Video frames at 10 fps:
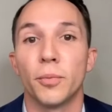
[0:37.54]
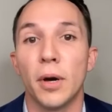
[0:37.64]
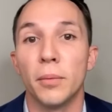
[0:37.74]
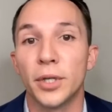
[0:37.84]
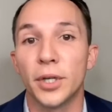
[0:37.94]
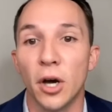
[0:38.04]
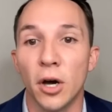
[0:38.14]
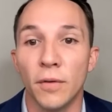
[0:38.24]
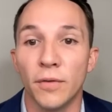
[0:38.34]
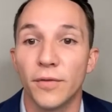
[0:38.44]
public
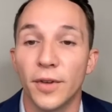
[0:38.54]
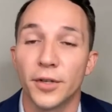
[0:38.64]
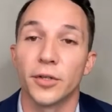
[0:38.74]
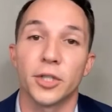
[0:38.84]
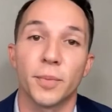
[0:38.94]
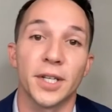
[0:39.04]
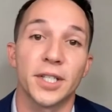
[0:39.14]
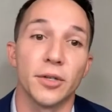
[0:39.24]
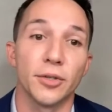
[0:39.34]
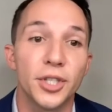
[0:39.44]
of fentanyl
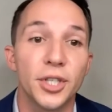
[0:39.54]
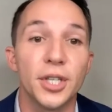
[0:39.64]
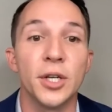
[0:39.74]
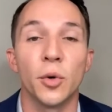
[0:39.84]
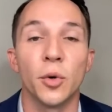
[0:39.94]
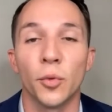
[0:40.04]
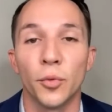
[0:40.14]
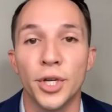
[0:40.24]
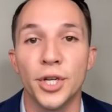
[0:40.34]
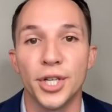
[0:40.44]
spikes in their city or
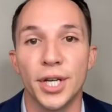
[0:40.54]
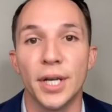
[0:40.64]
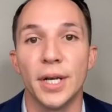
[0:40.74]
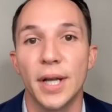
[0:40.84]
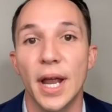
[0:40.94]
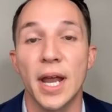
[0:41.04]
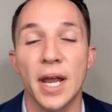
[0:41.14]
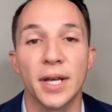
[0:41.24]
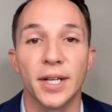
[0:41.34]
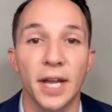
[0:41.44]
region
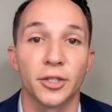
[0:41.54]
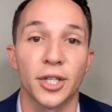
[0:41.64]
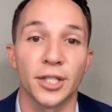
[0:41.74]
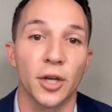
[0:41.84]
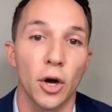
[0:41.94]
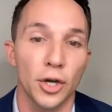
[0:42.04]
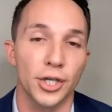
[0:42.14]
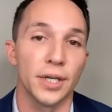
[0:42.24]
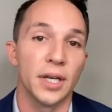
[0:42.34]
and to exercise caution.